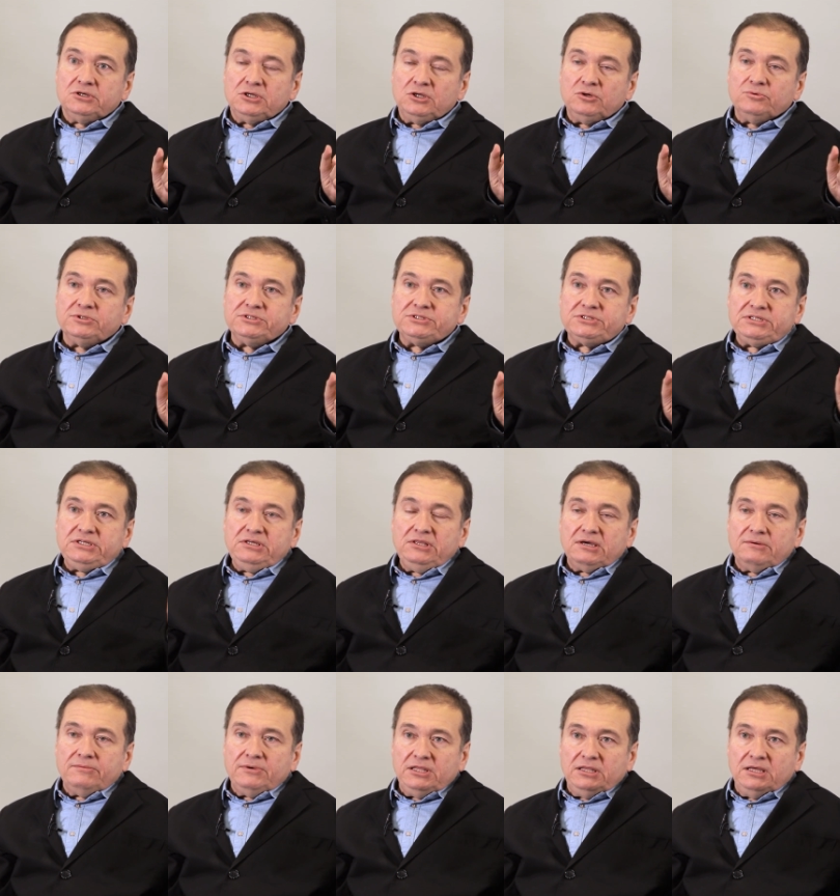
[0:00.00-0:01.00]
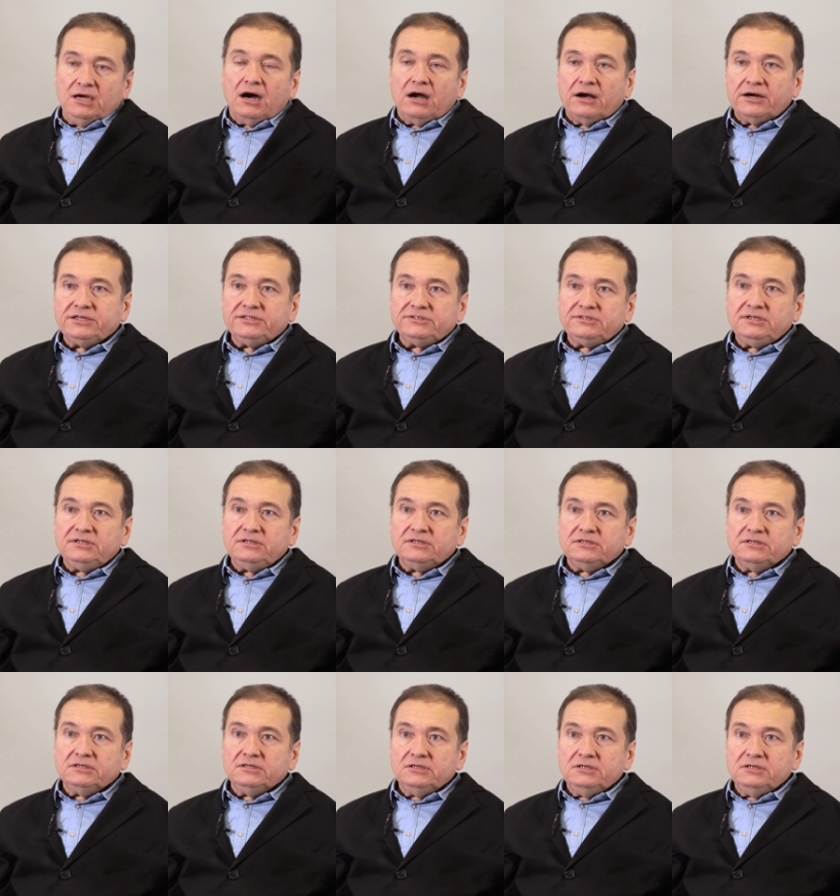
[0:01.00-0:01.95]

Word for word: You will see them in the Arctic,